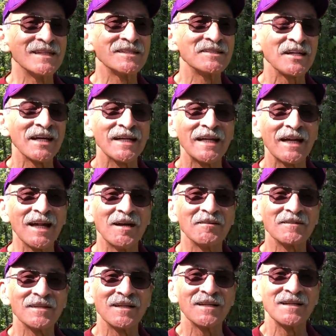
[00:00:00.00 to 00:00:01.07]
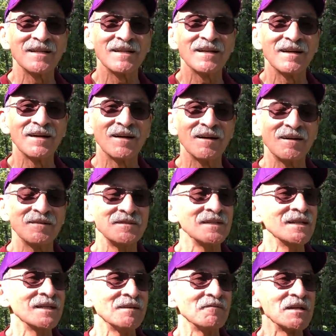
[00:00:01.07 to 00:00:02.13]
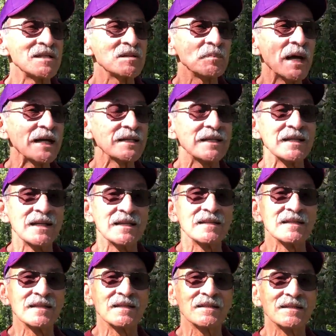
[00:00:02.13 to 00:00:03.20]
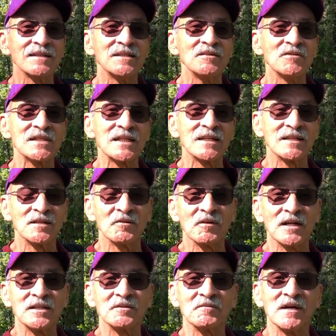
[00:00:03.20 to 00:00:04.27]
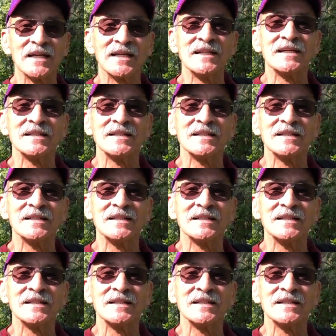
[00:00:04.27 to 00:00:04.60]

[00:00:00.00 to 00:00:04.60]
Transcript: checking it out and respecting it and using it in the right way.